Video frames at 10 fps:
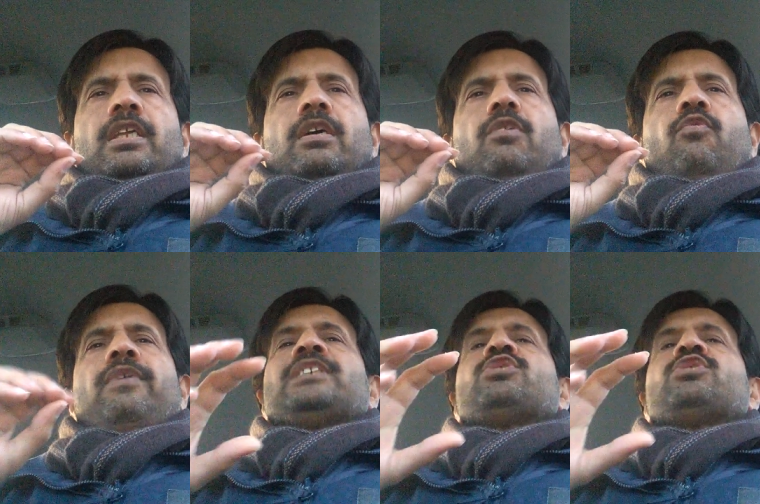the
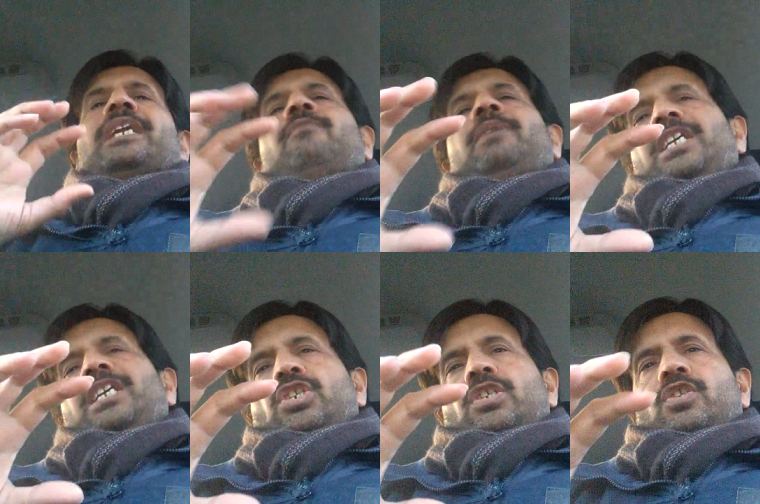vasoactive
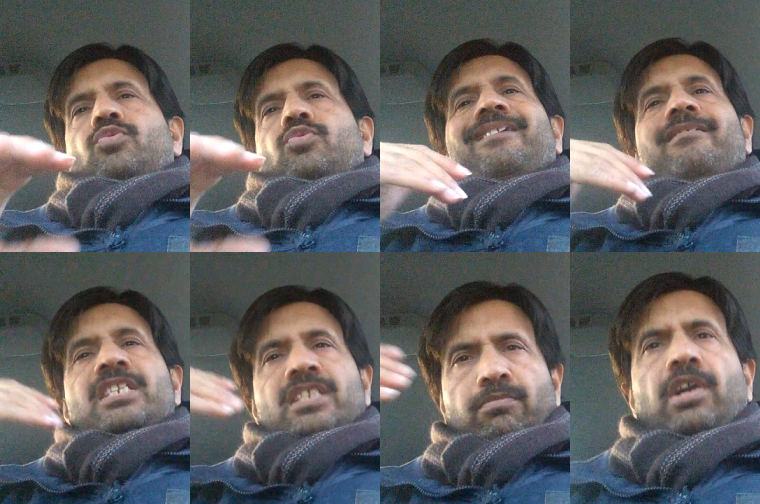medications to
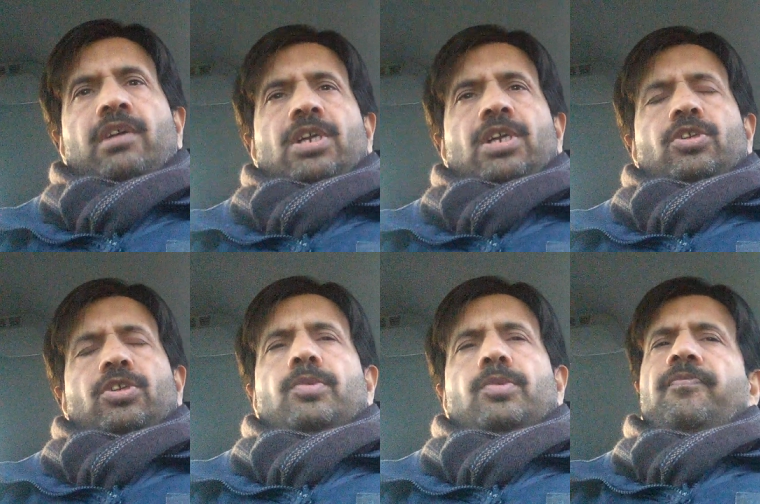increase the blood pressure
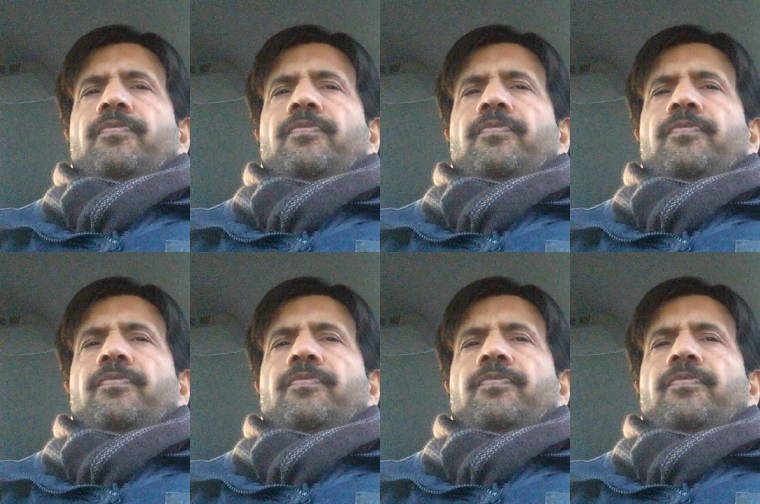you know